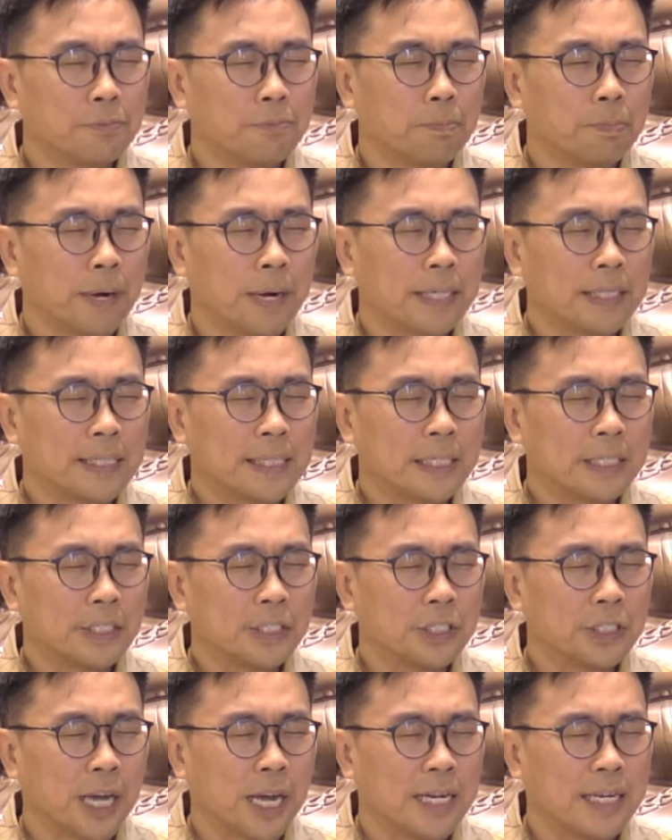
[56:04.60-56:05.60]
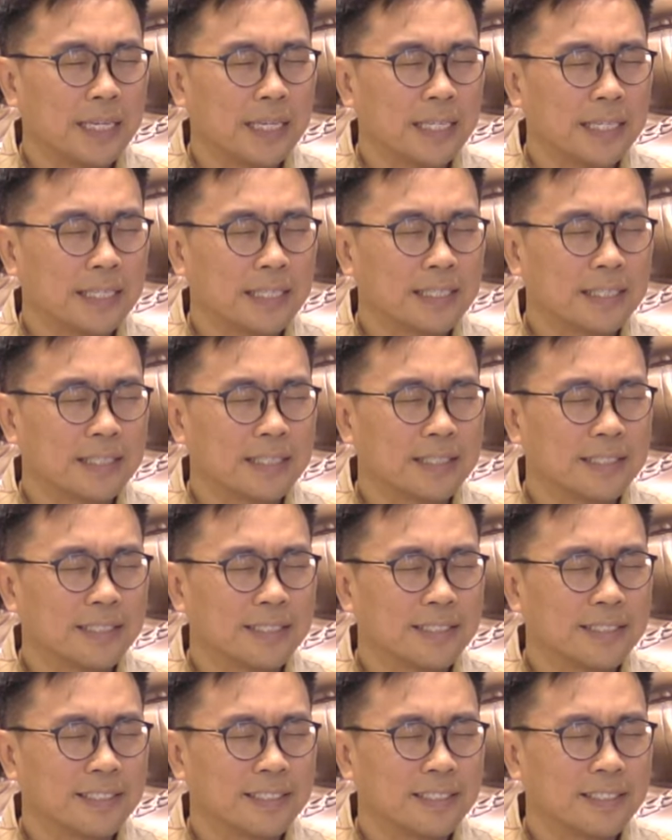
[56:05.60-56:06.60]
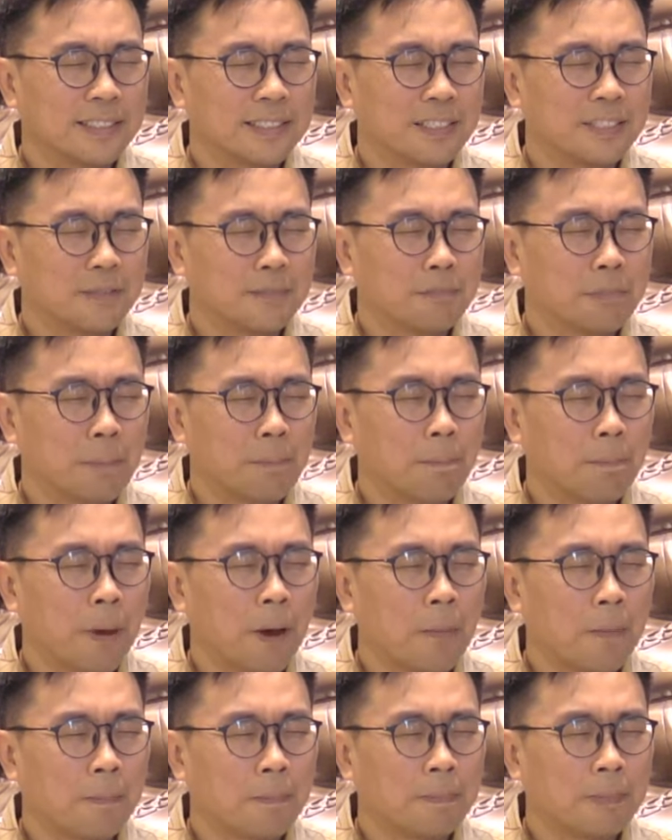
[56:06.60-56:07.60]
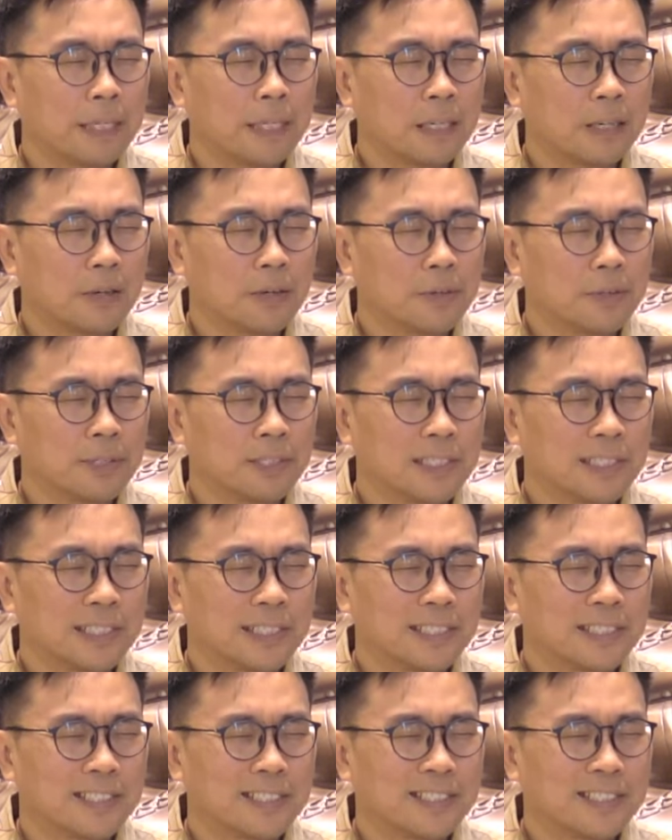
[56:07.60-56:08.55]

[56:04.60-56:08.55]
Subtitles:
bright and shining, but pop it goes.